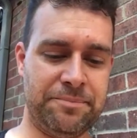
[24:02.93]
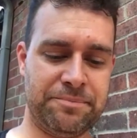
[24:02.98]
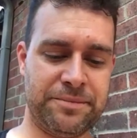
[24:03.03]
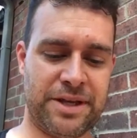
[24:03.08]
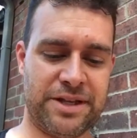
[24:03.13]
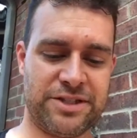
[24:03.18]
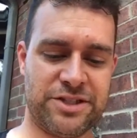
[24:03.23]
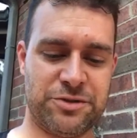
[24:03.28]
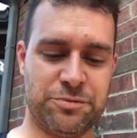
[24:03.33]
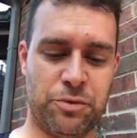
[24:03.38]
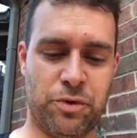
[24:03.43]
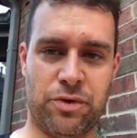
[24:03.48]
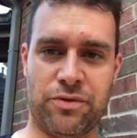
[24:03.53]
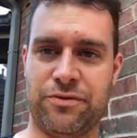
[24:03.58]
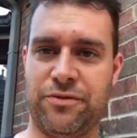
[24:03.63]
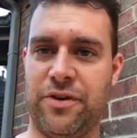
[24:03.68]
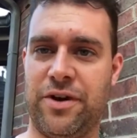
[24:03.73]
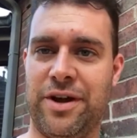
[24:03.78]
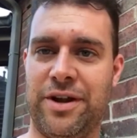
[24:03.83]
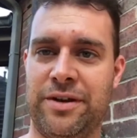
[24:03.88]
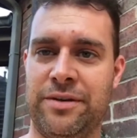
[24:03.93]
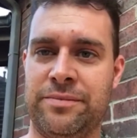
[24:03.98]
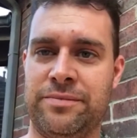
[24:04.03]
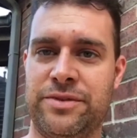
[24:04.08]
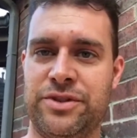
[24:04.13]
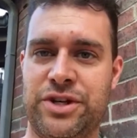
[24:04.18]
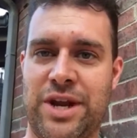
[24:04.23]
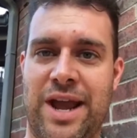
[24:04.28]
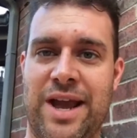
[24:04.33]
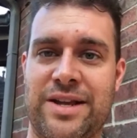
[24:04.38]
Get some more fun
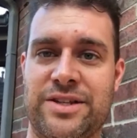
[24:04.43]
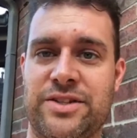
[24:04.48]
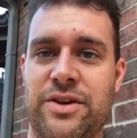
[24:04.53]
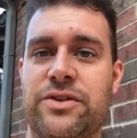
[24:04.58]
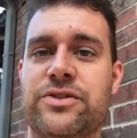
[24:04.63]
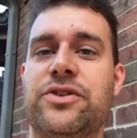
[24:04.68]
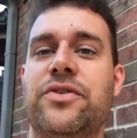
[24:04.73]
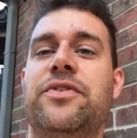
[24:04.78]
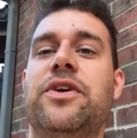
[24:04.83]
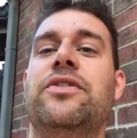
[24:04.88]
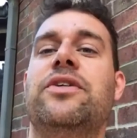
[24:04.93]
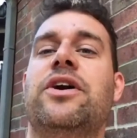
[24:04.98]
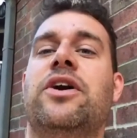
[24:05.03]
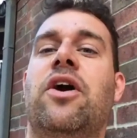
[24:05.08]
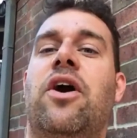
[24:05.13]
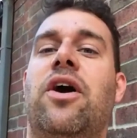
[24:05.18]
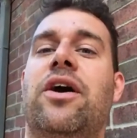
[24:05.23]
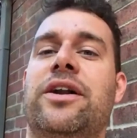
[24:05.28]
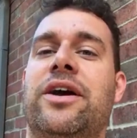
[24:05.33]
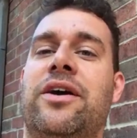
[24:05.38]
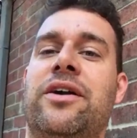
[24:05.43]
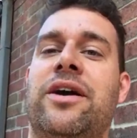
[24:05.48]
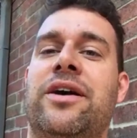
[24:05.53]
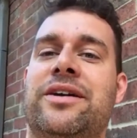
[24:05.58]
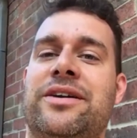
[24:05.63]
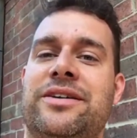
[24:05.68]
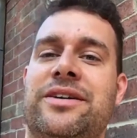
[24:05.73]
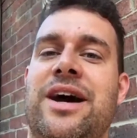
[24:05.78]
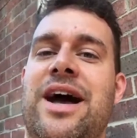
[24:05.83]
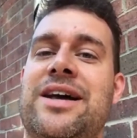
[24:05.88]
jazz. Those of you that caught on
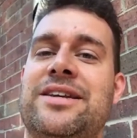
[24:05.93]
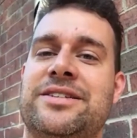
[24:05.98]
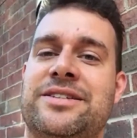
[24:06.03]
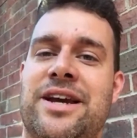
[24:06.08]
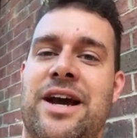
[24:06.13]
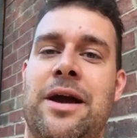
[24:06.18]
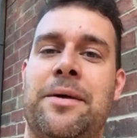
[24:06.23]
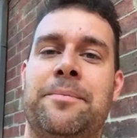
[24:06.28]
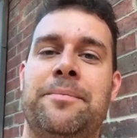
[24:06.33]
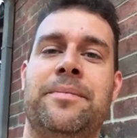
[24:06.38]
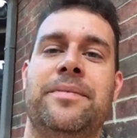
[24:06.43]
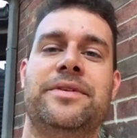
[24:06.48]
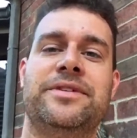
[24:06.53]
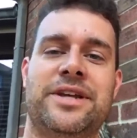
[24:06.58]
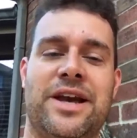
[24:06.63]
it last time